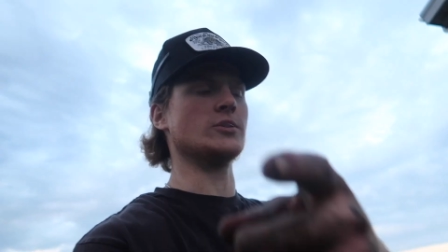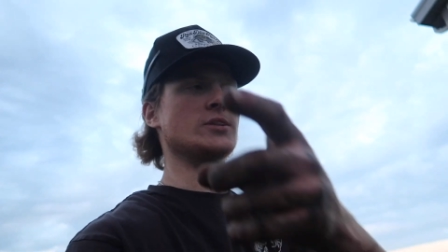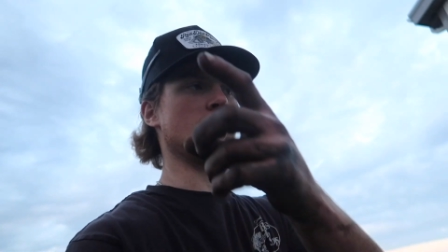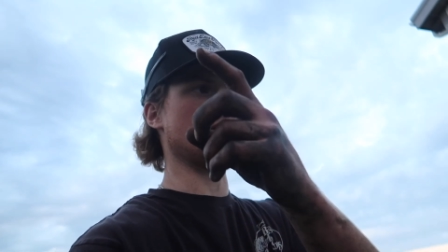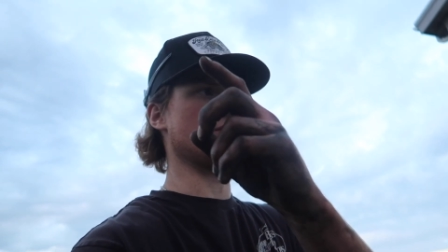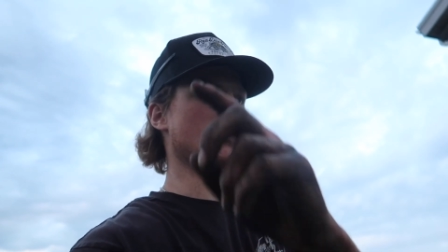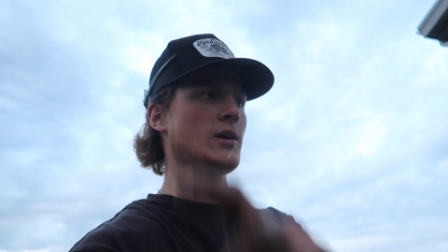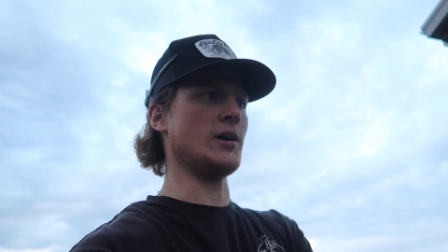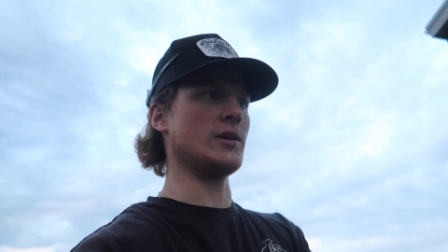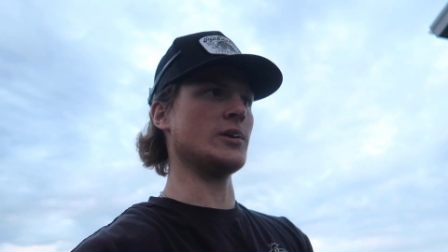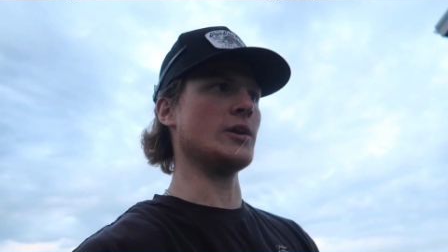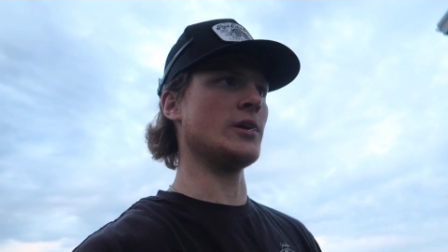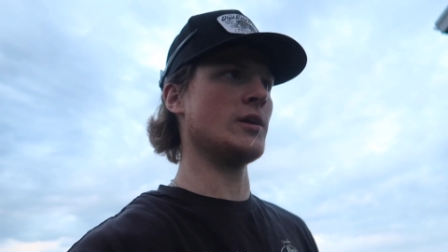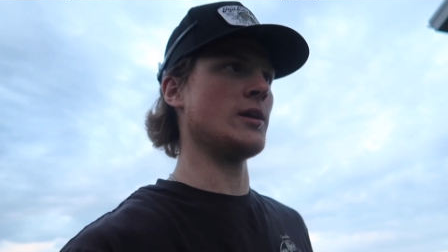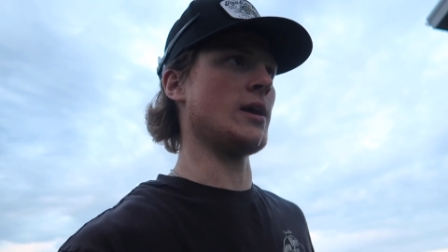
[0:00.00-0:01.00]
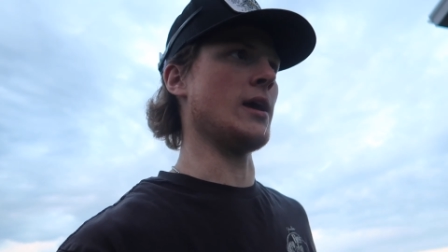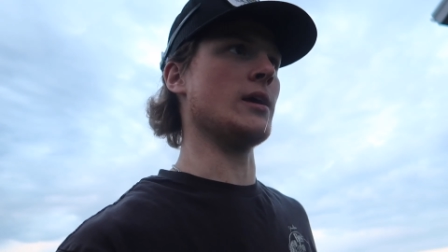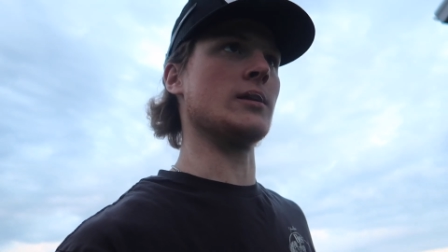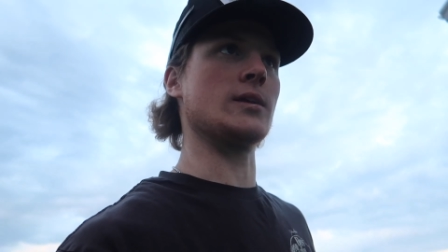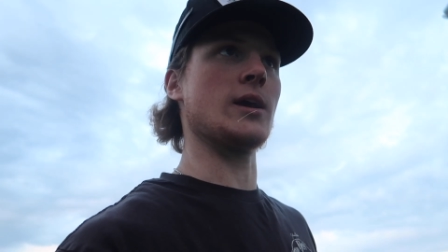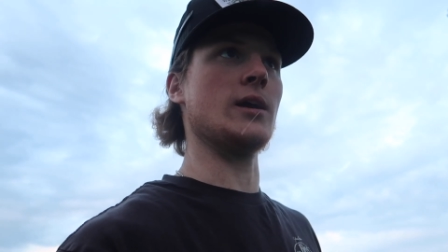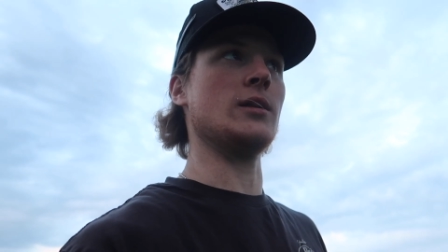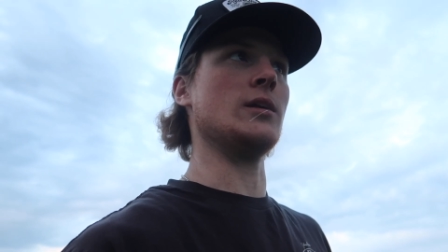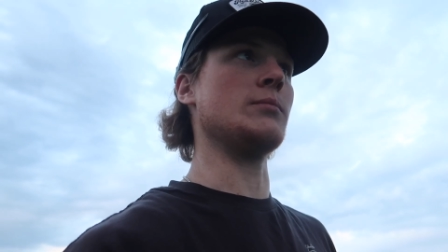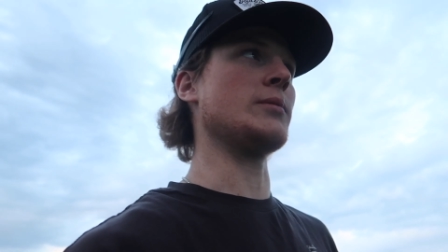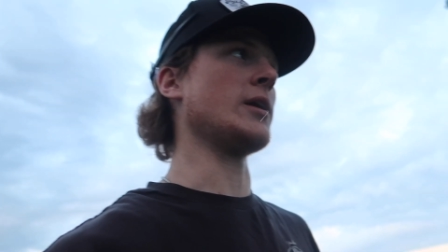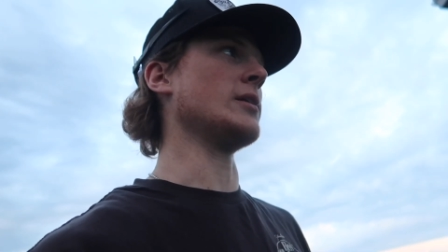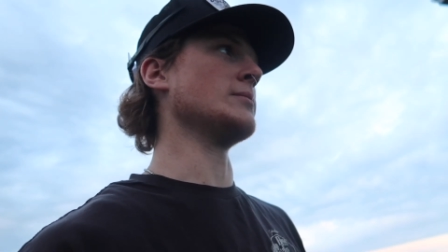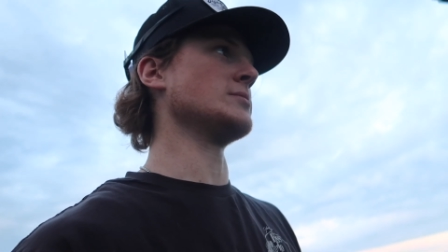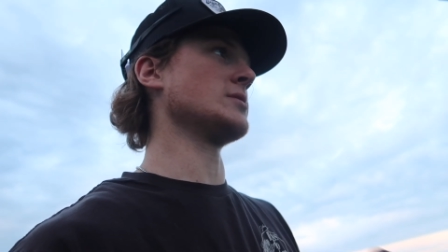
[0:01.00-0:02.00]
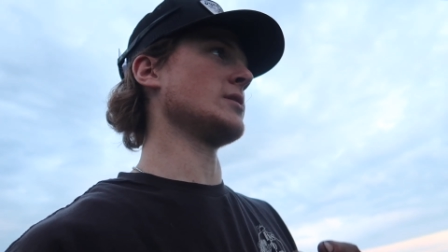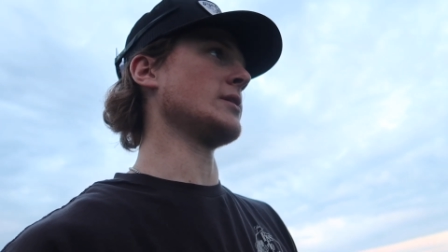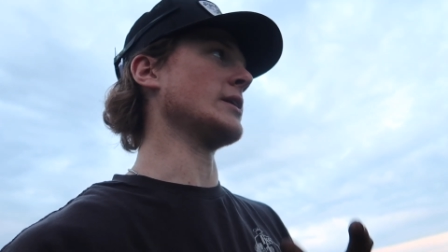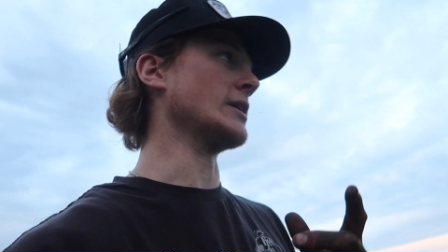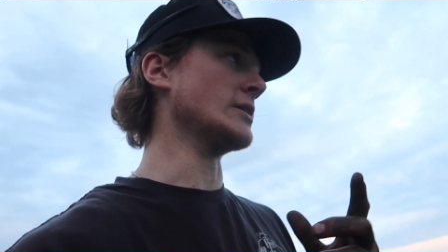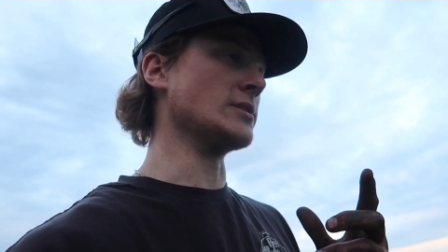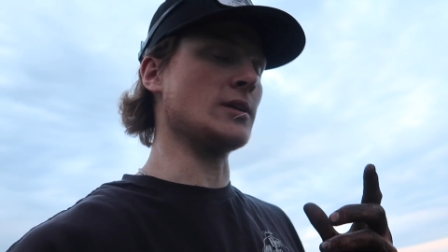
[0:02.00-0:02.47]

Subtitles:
shout out to Hunter and Caleb. Caleb's still here.